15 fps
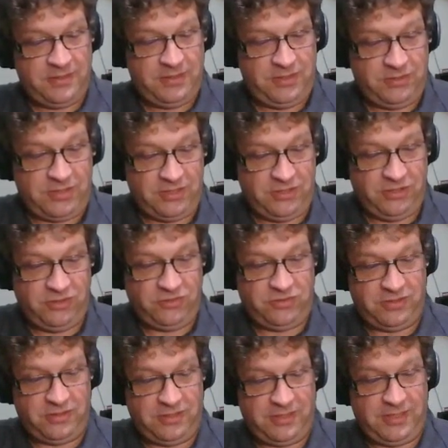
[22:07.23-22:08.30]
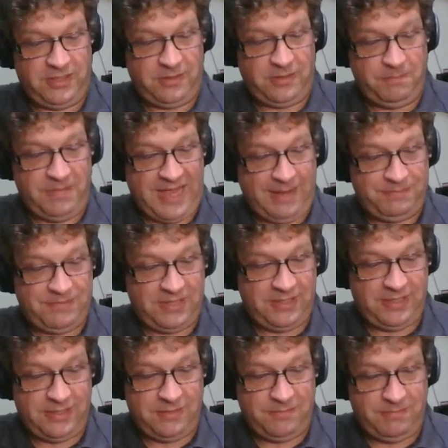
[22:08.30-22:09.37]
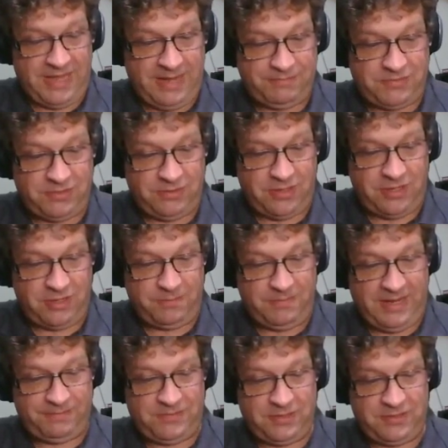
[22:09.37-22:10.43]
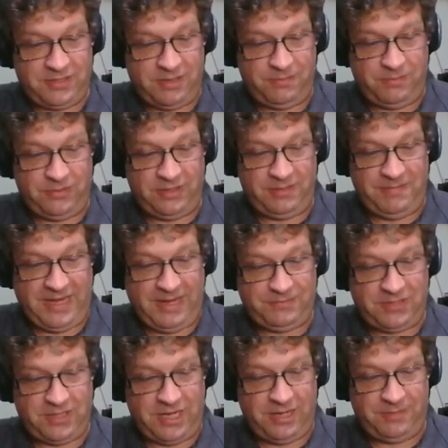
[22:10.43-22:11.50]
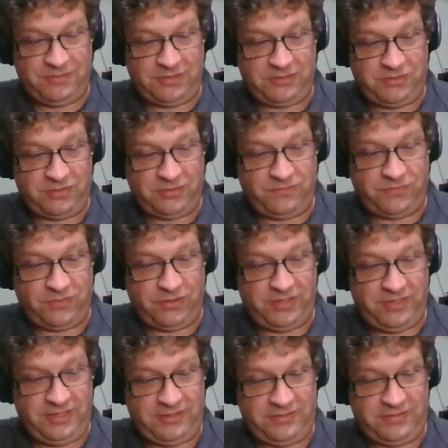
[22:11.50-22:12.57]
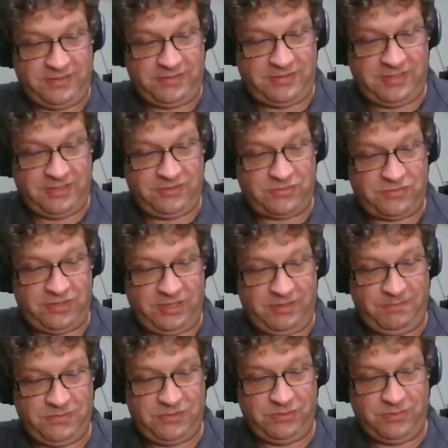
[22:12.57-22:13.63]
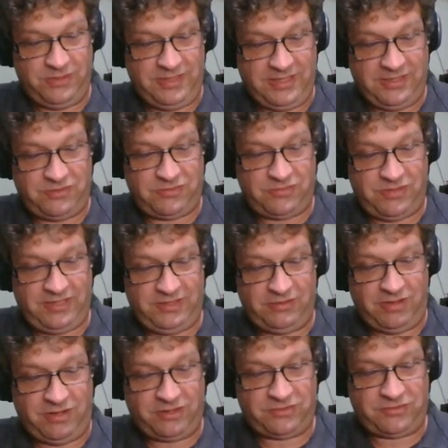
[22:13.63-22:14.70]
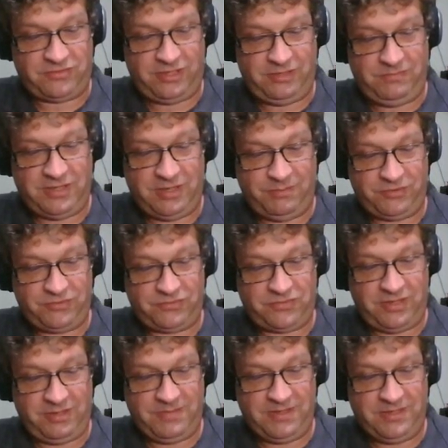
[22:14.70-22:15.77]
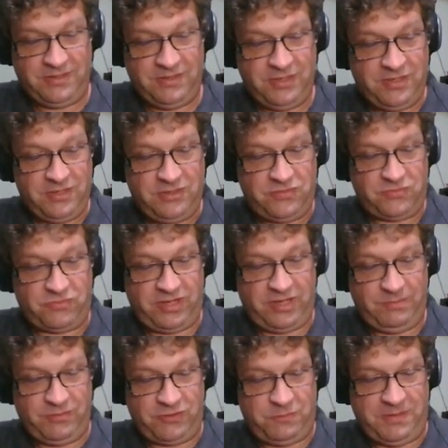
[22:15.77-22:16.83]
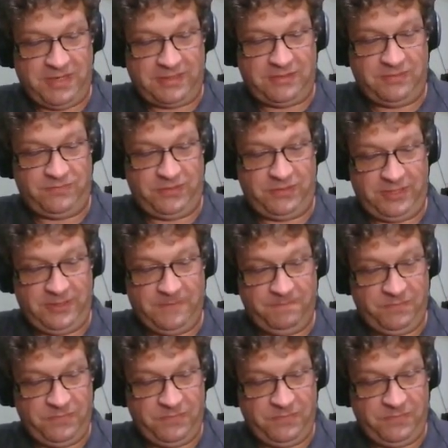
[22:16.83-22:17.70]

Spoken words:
You can use map to int, map to long, map to double, and map to object to convert an existing stream to an int stream, long stream, double stream, and stream respectively.